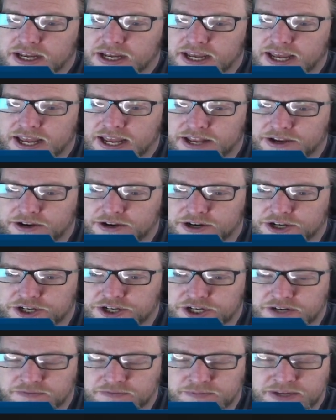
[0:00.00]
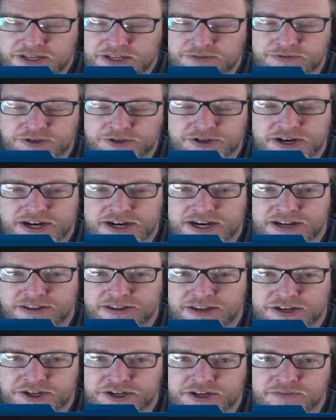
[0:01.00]
and your achievements, which right now the
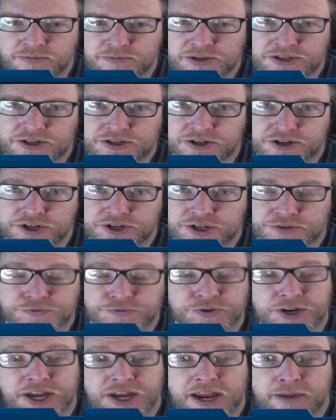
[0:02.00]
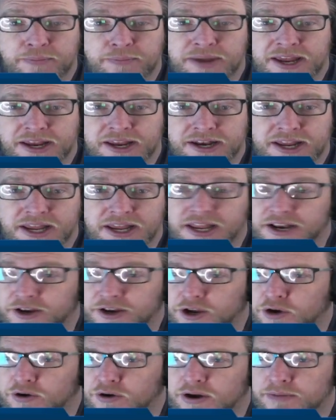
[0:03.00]
achievements are just for campaign and
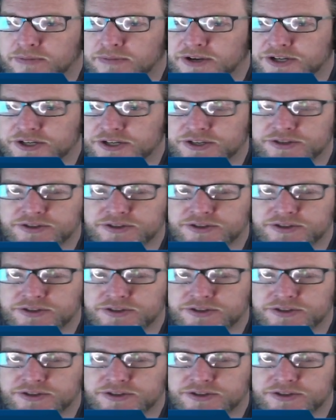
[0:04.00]
co-op missions.